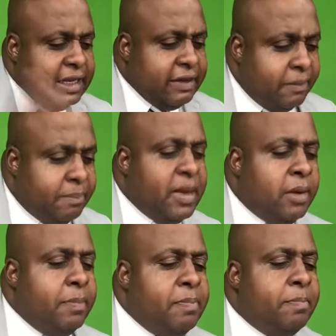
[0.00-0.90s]

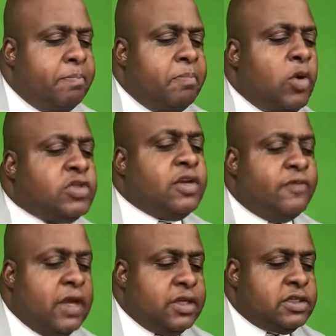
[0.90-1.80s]

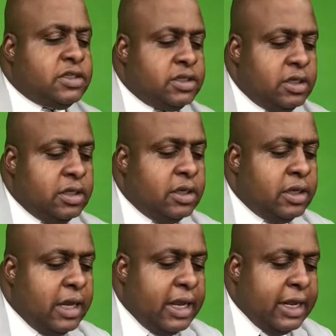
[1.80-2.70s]

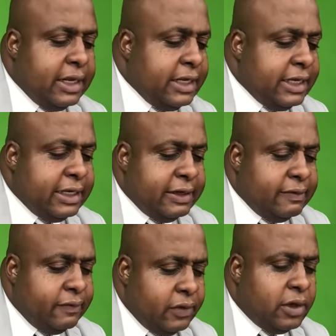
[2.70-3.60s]

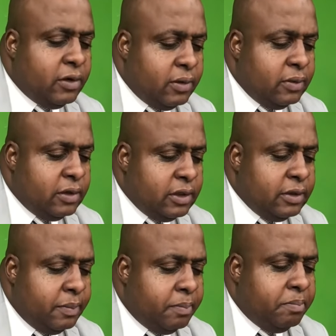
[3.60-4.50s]

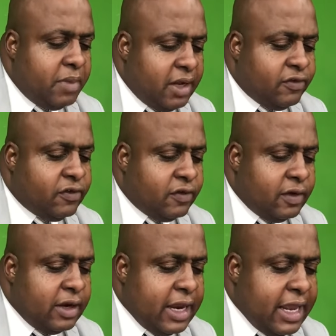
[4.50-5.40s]
Much
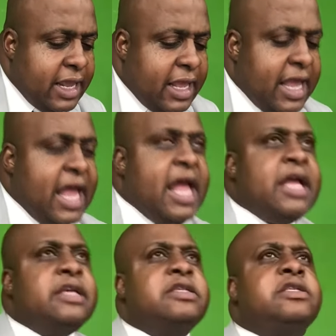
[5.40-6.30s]

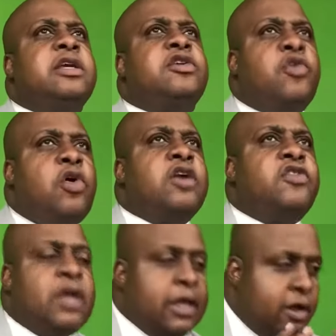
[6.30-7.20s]
as the
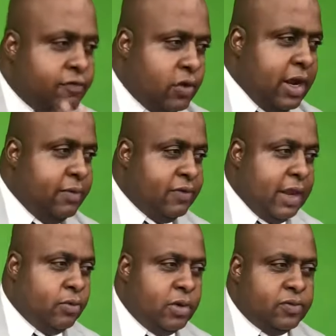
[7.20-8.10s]
crushing of grapes, I
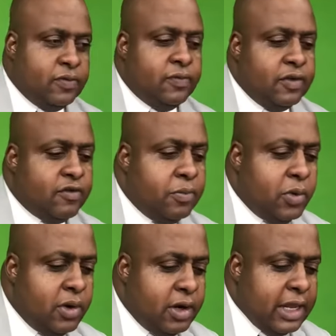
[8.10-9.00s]
wrote
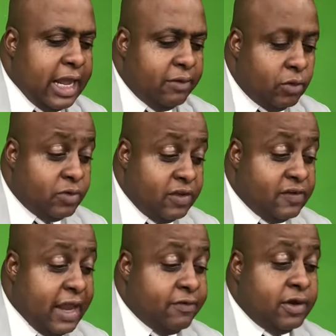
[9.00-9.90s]
this
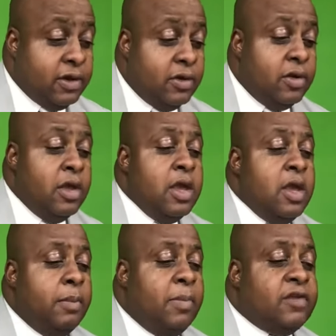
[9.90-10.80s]
afternoon,
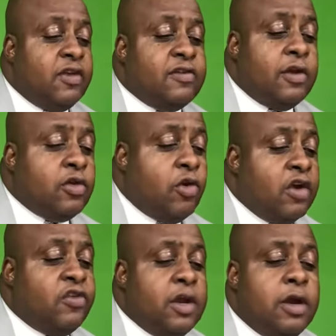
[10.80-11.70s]
much as the
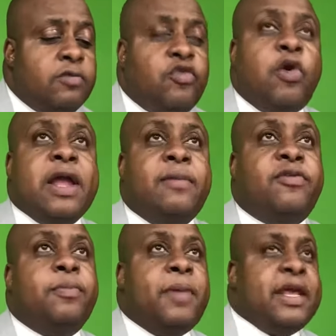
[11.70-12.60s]
crushing of
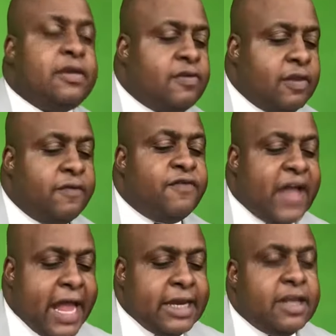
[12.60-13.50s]
grapes makes the
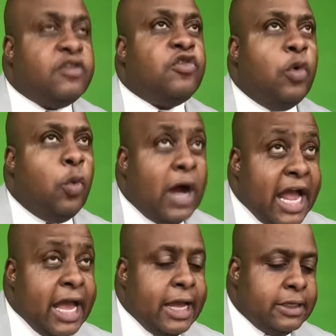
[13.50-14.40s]
finest
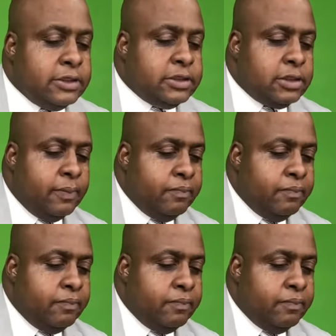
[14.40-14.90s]
wines,